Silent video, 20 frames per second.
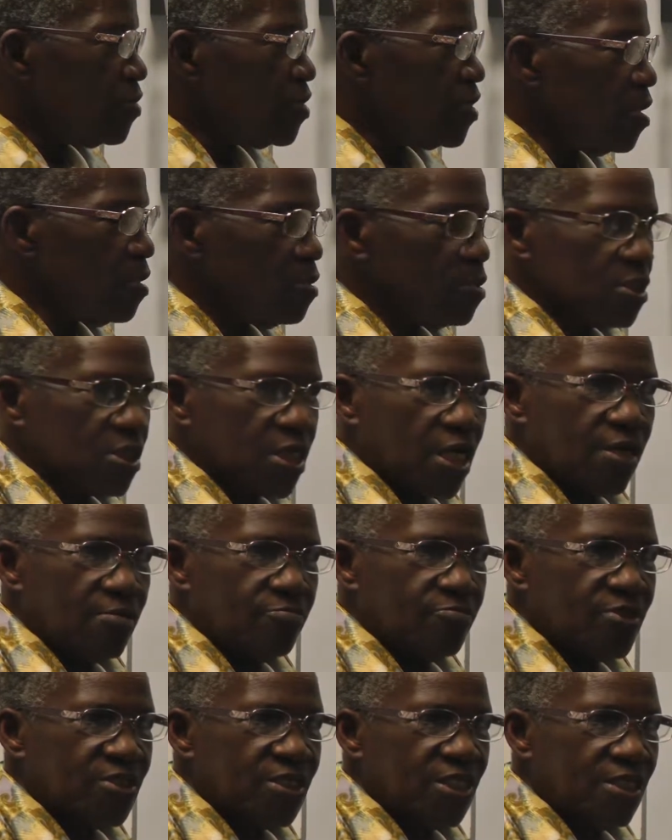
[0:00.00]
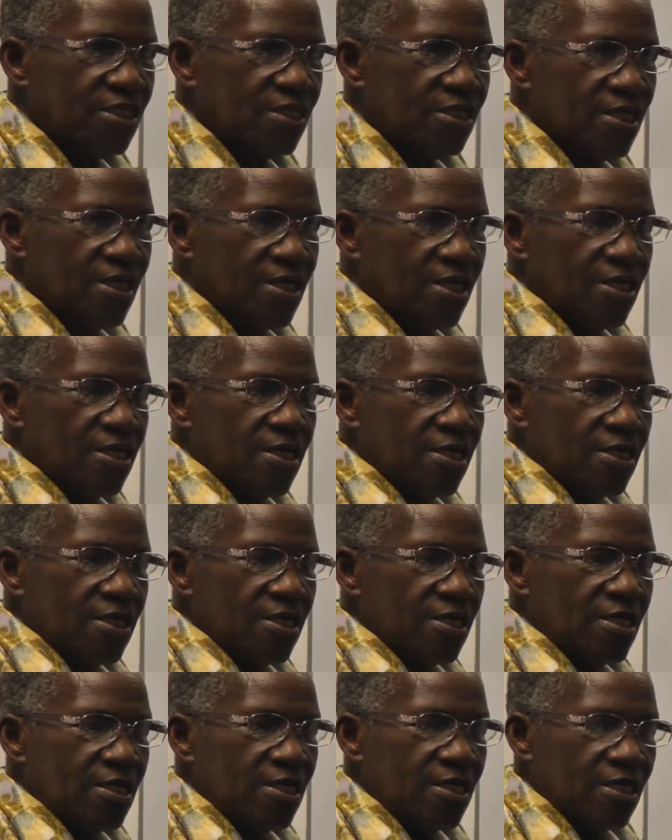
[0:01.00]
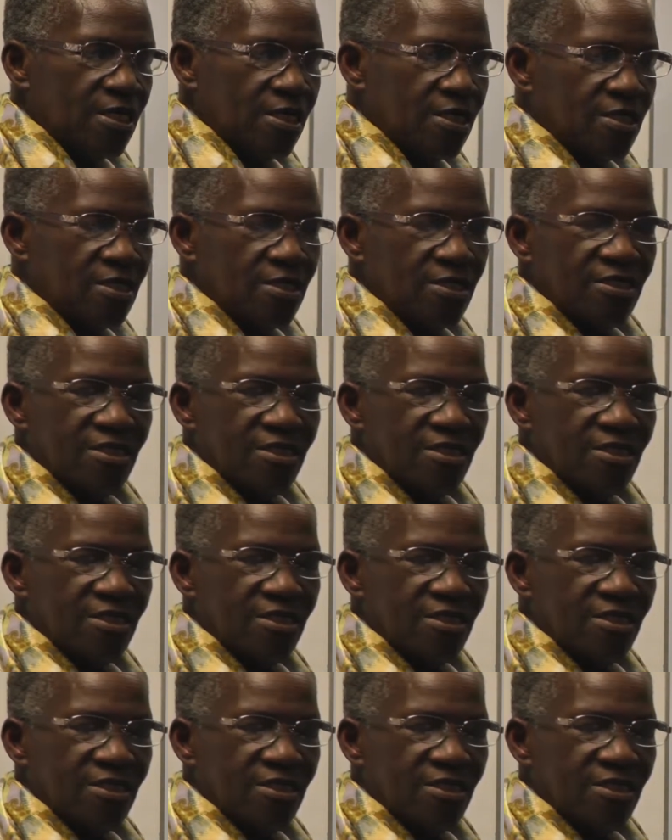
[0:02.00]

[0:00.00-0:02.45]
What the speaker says: son comes in, And